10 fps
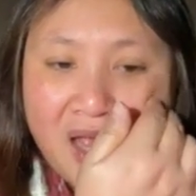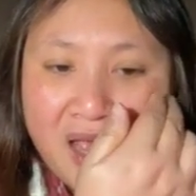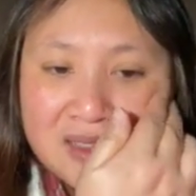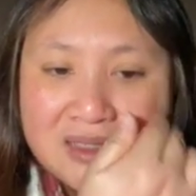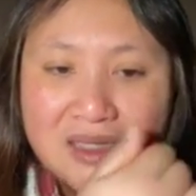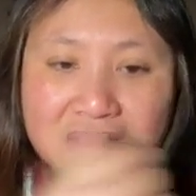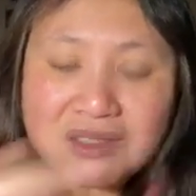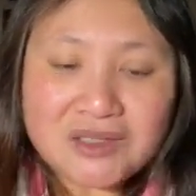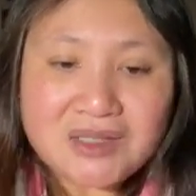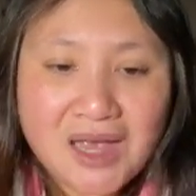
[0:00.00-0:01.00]

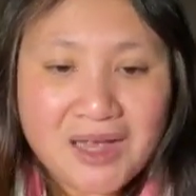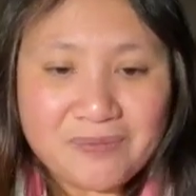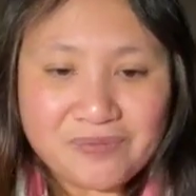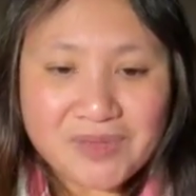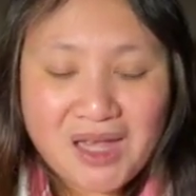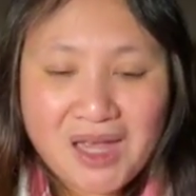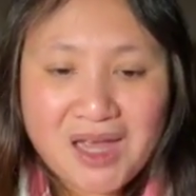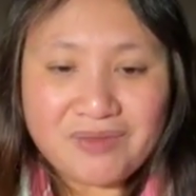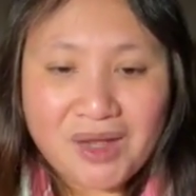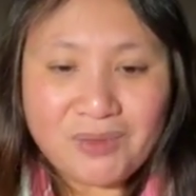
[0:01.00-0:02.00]
excuses of
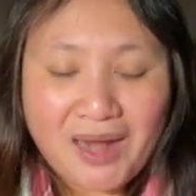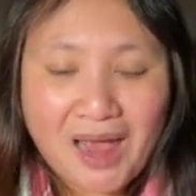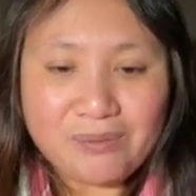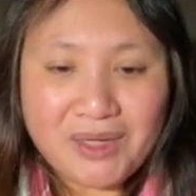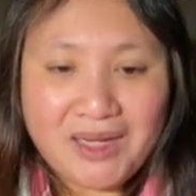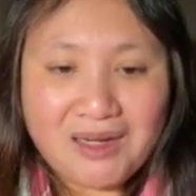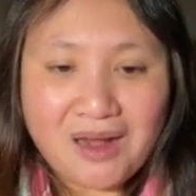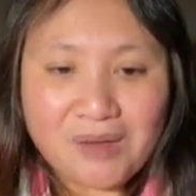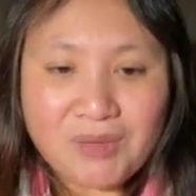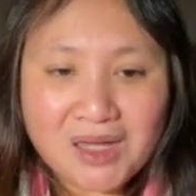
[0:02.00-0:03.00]
what happened in
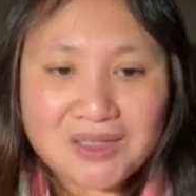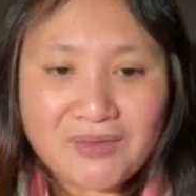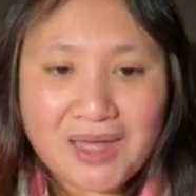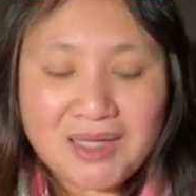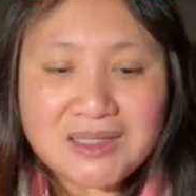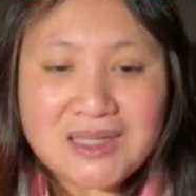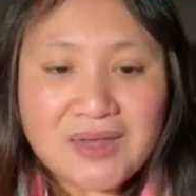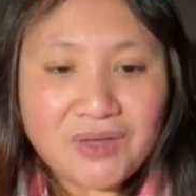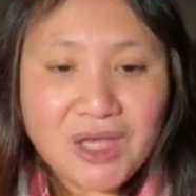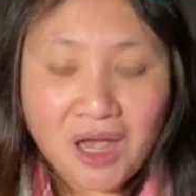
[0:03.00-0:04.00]
Las Vegas.
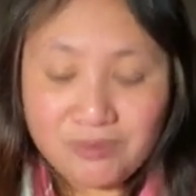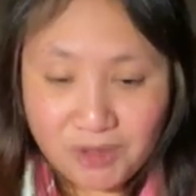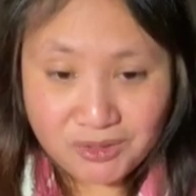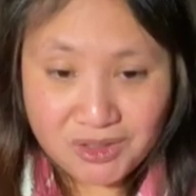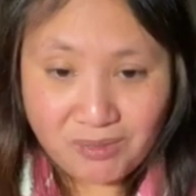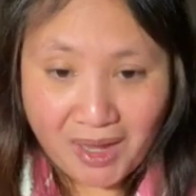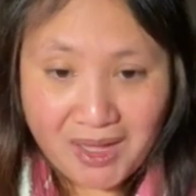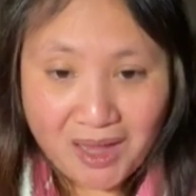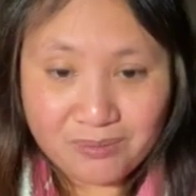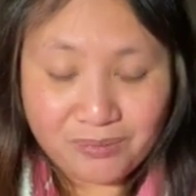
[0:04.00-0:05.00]
If you go to my
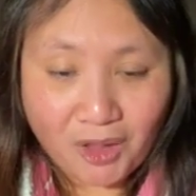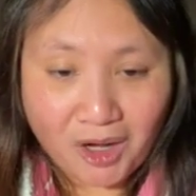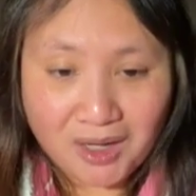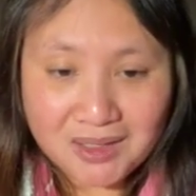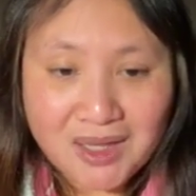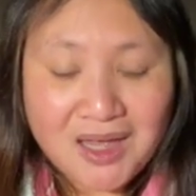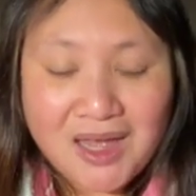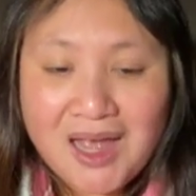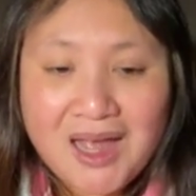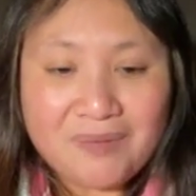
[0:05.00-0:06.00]
blog,
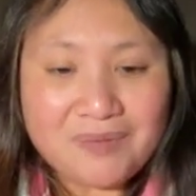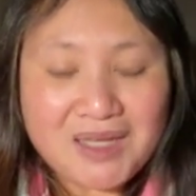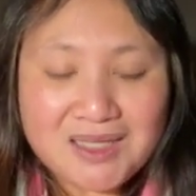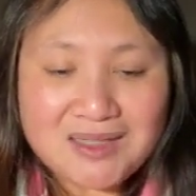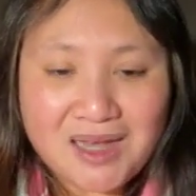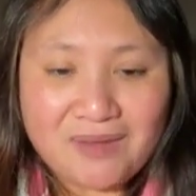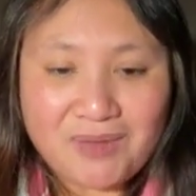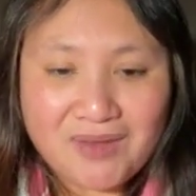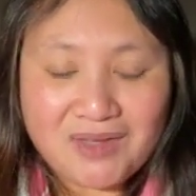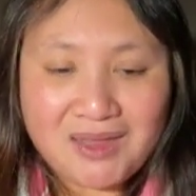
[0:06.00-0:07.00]
it's
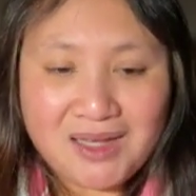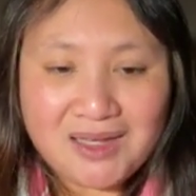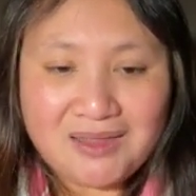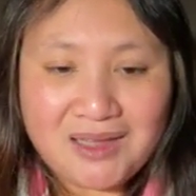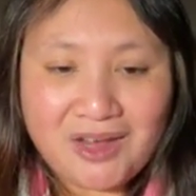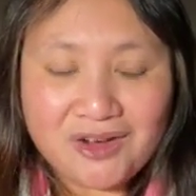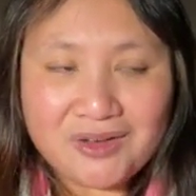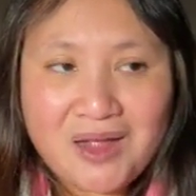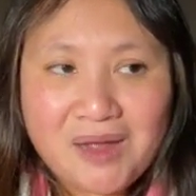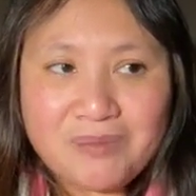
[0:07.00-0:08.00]
everything in there,
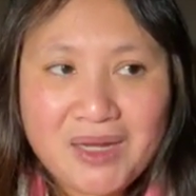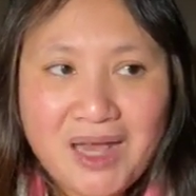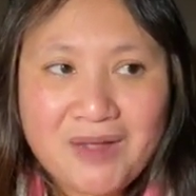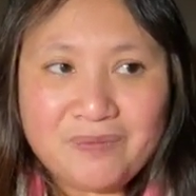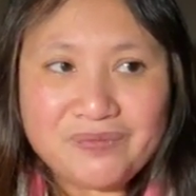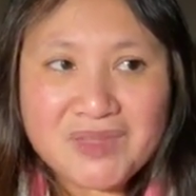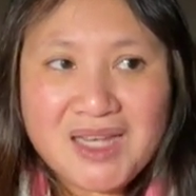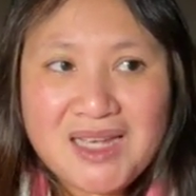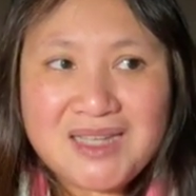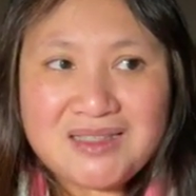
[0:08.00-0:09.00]
but
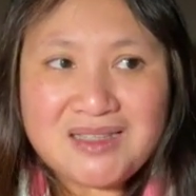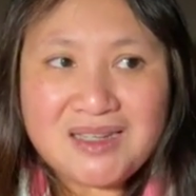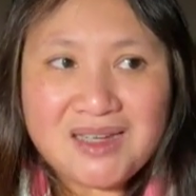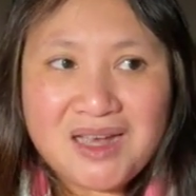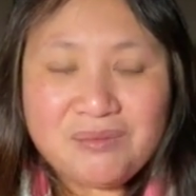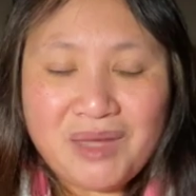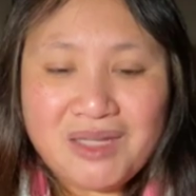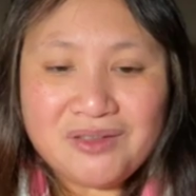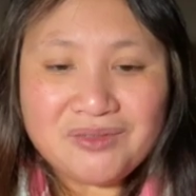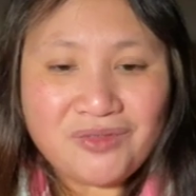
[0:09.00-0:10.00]
it's the
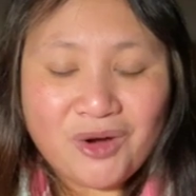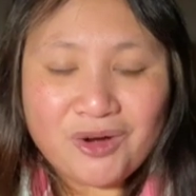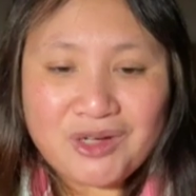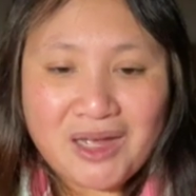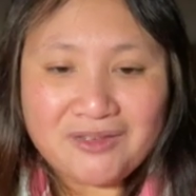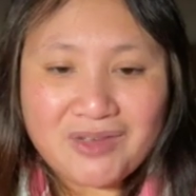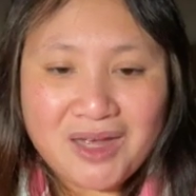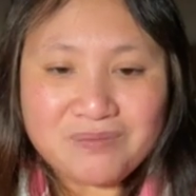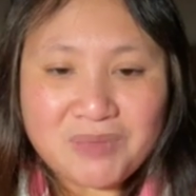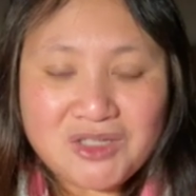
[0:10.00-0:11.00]
meaningful of
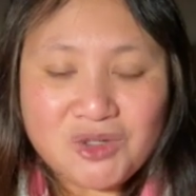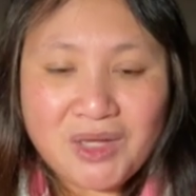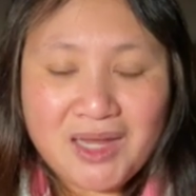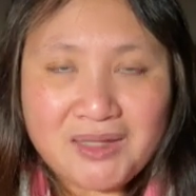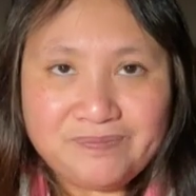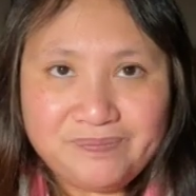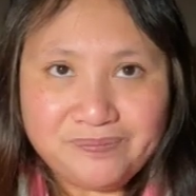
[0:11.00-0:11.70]
between